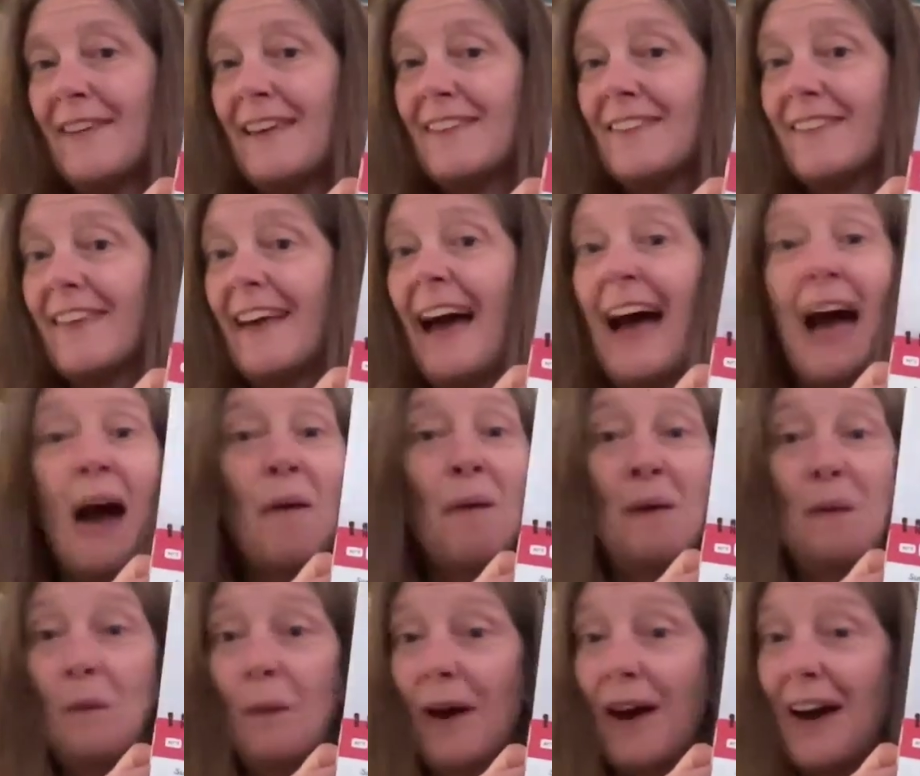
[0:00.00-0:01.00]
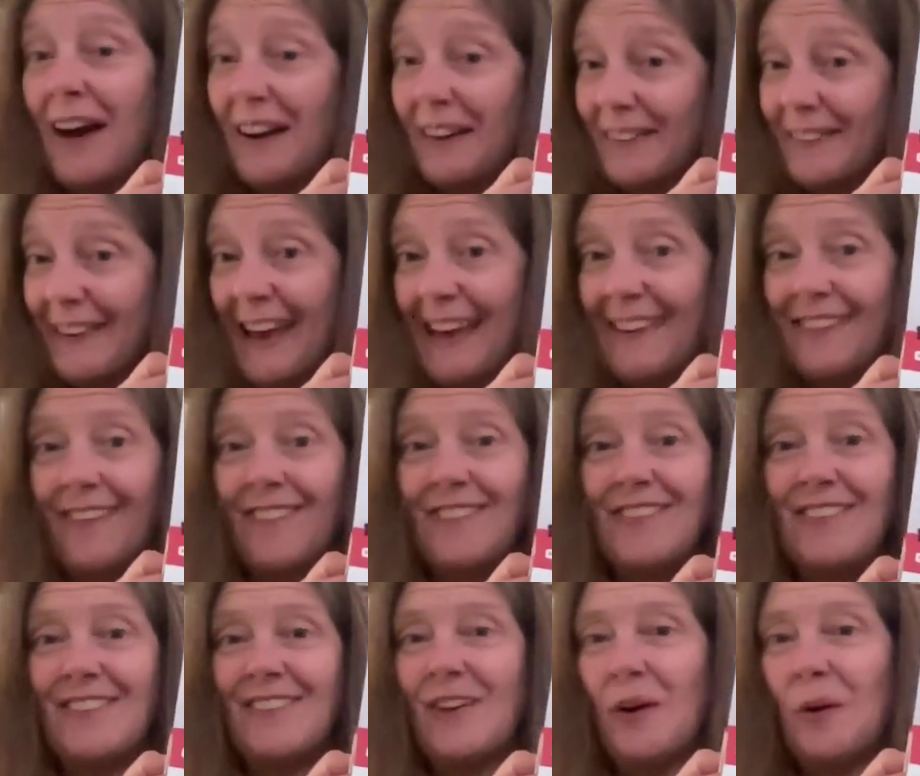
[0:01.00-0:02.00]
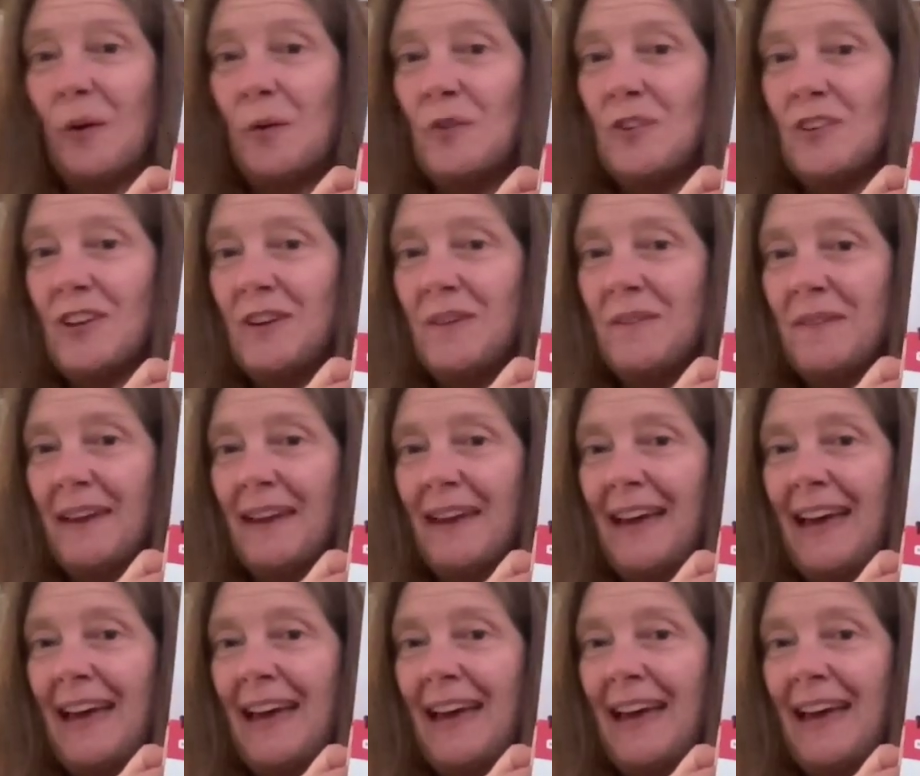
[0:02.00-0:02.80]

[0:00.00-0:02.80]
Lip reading: as to how it works, as I've just told you,